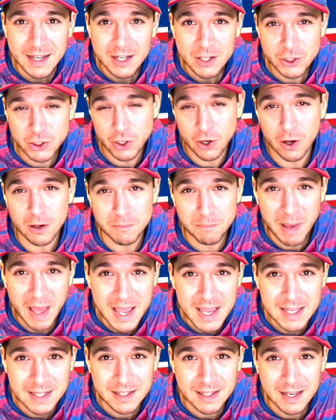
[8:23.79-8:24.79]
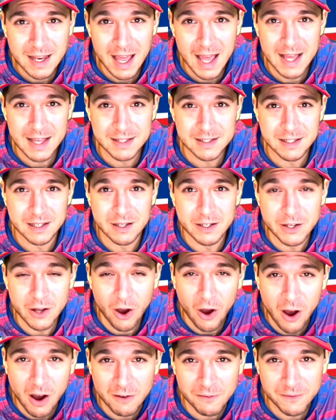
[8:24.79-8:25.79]
Sean Payton as an
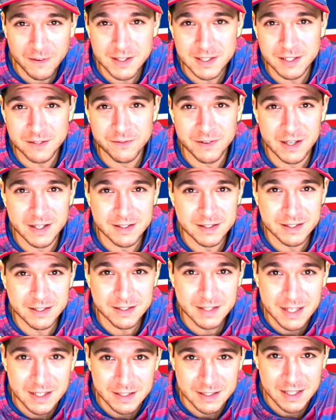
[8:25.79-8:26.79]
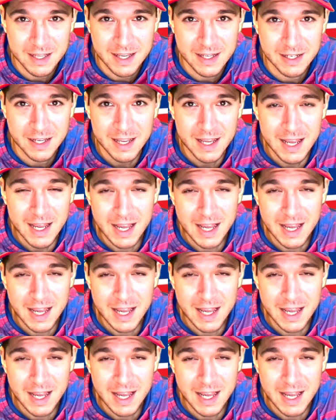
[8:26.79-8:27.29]
offensive assistant